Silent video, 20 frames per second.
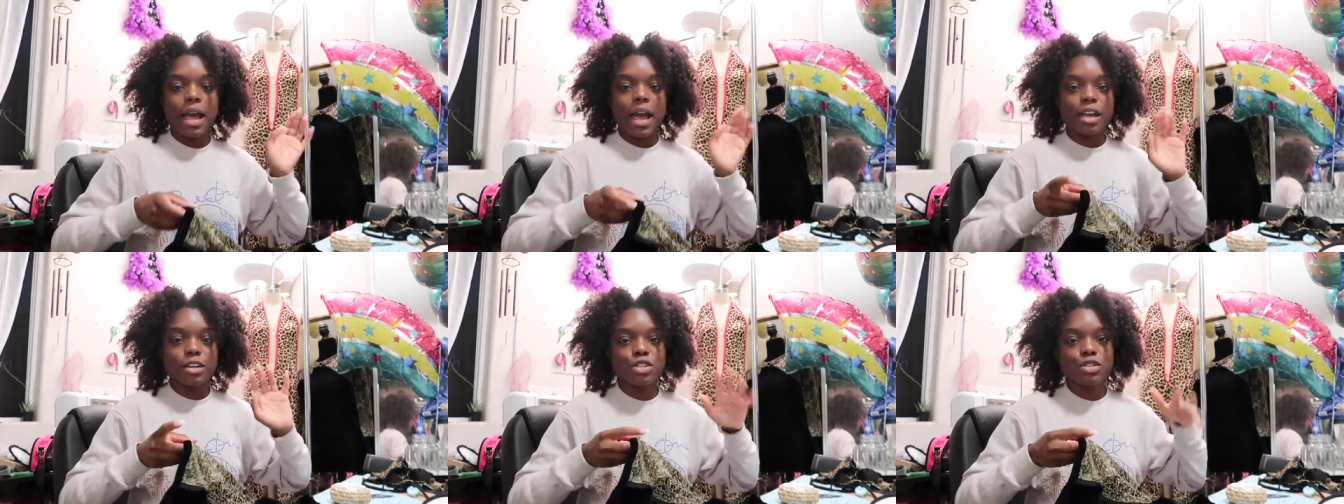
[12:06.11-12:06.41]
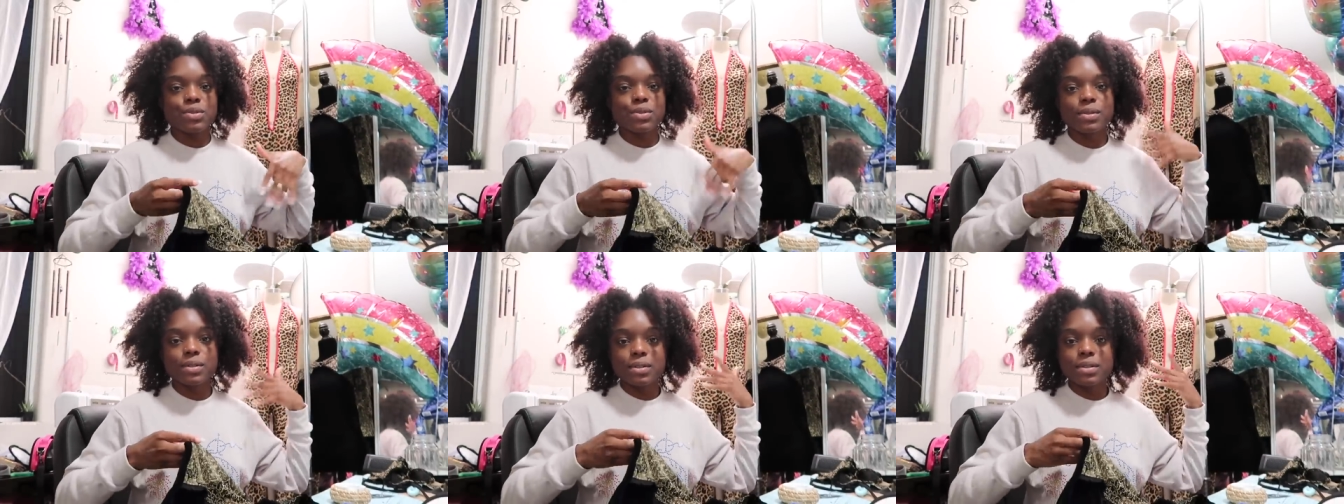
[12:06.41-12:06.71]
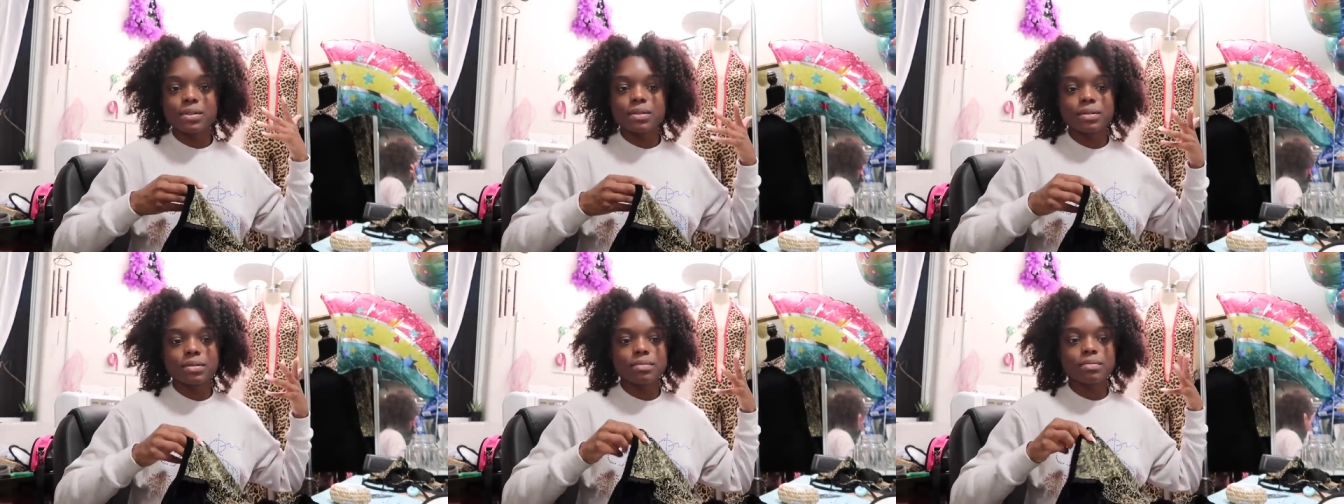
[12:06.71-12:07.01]

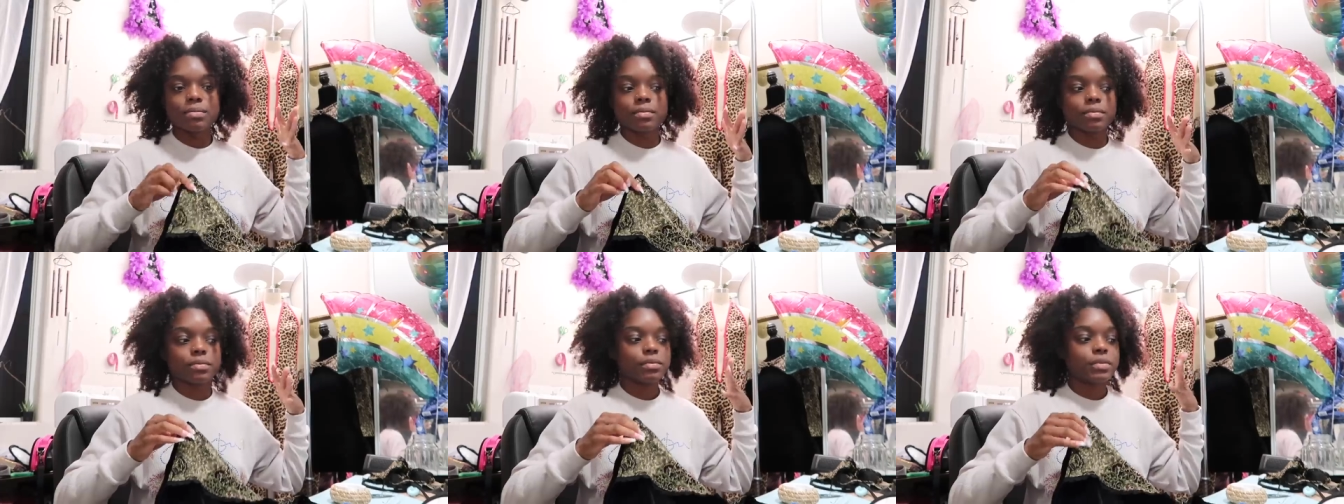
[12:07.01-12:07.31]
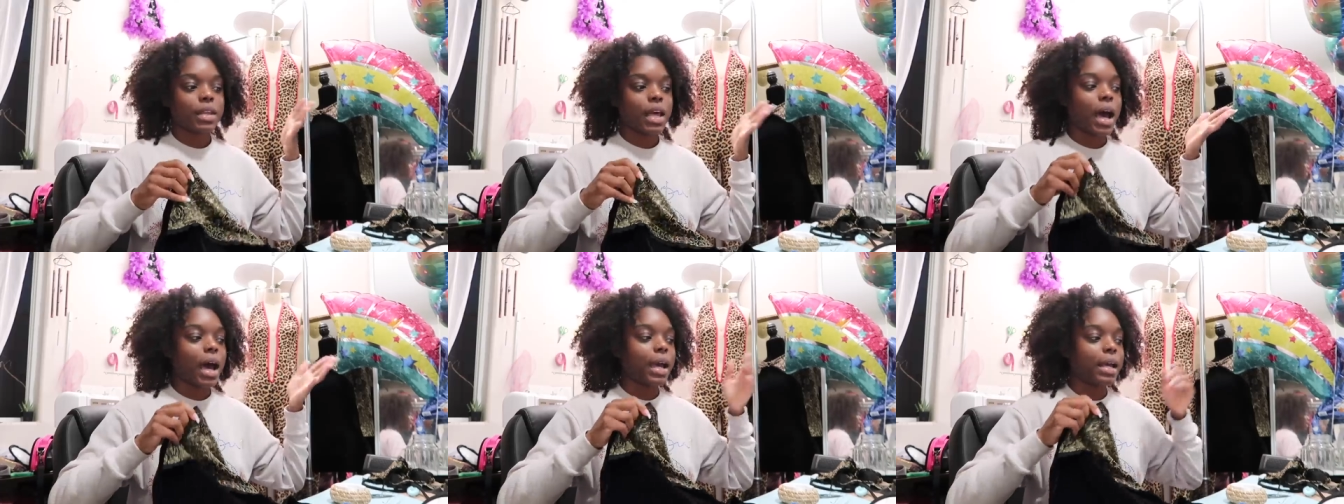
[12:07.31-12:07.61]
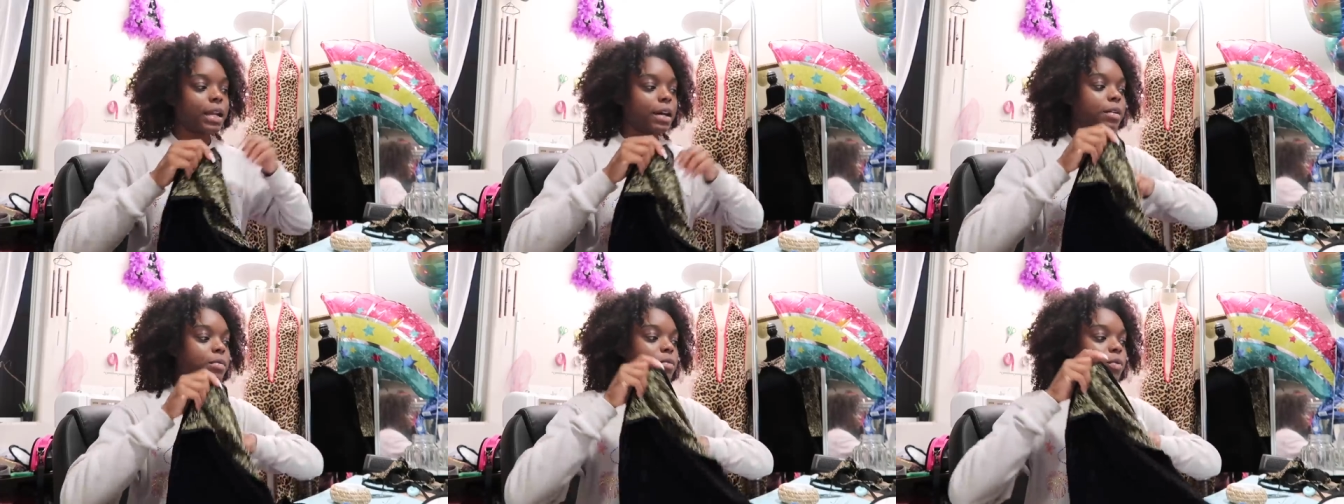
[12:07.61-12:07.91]
actual
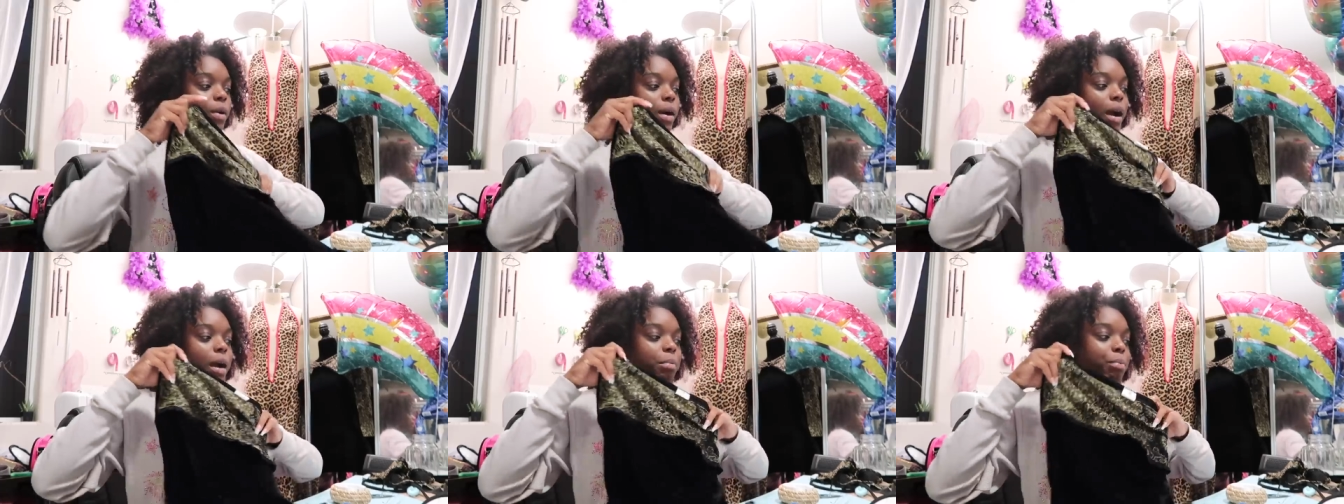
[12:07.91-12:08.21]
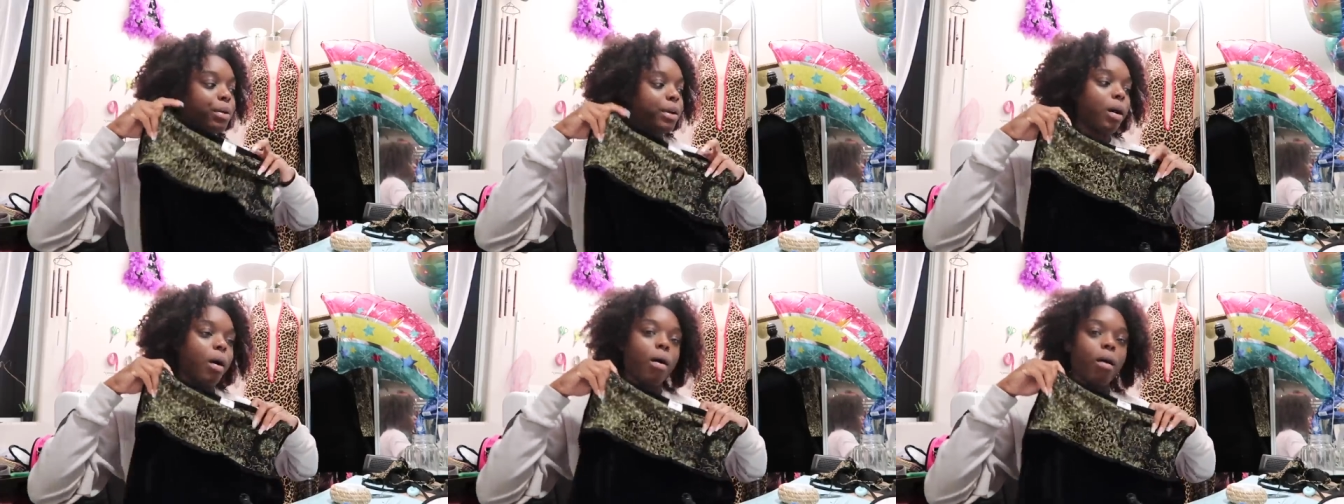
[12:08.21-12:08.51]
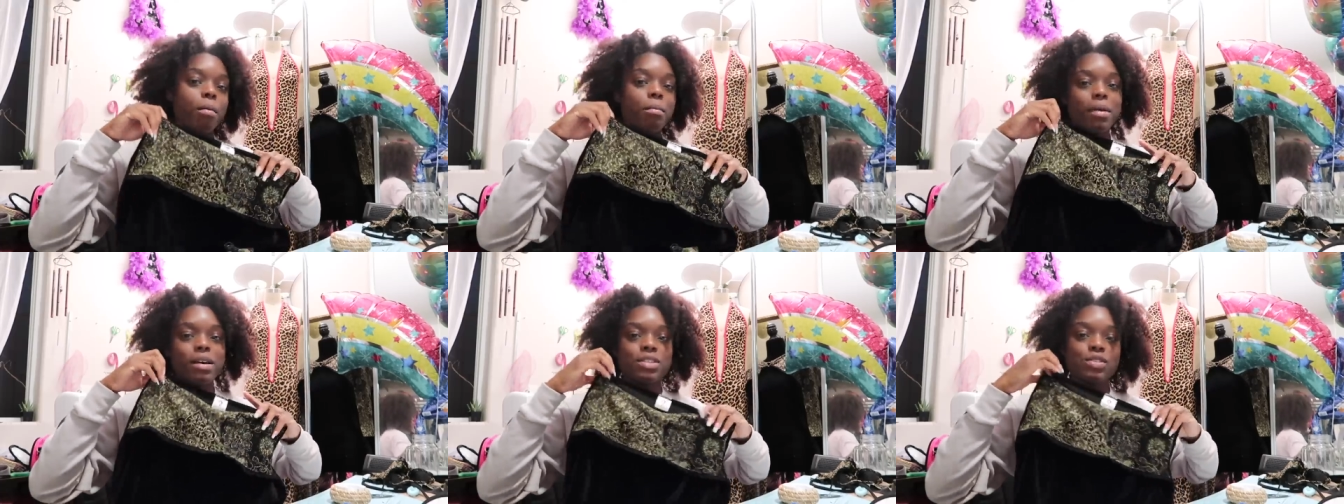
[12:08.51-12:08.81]
item where I put
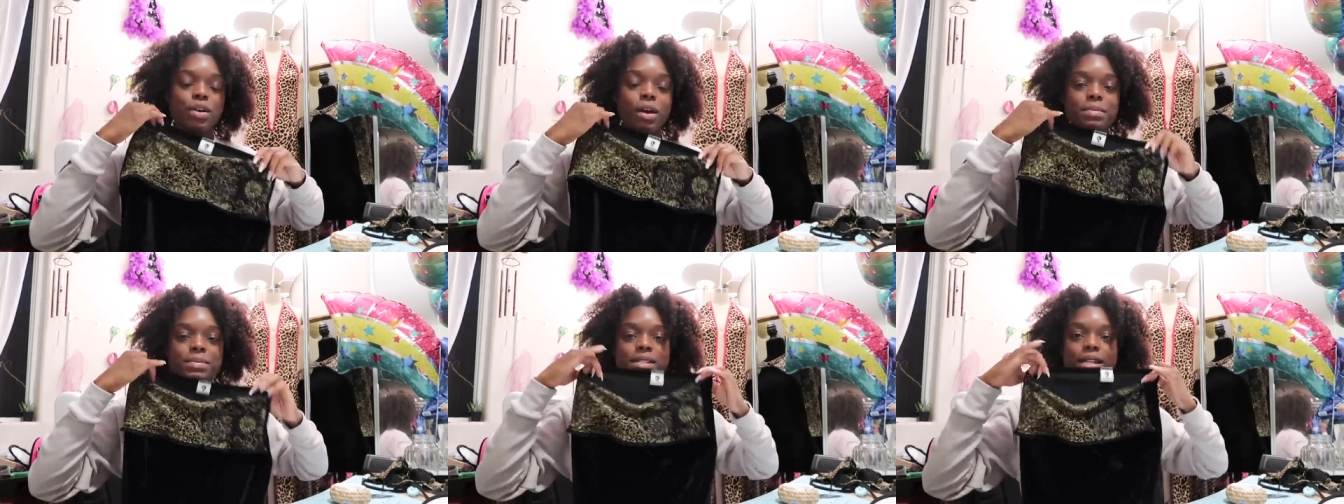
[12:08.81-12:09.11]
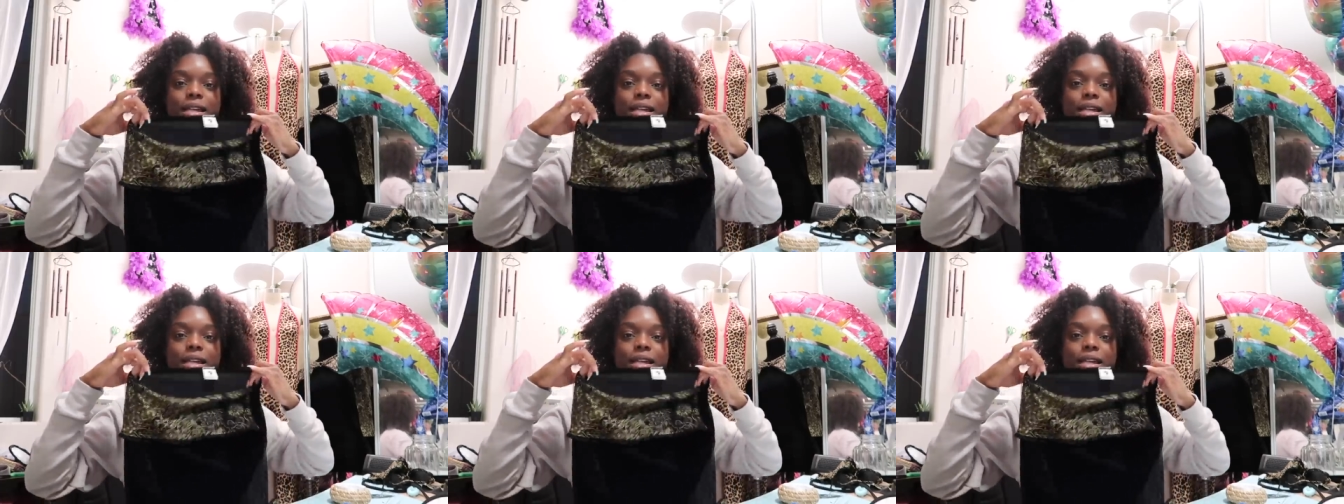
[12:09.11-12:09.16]
all my scraps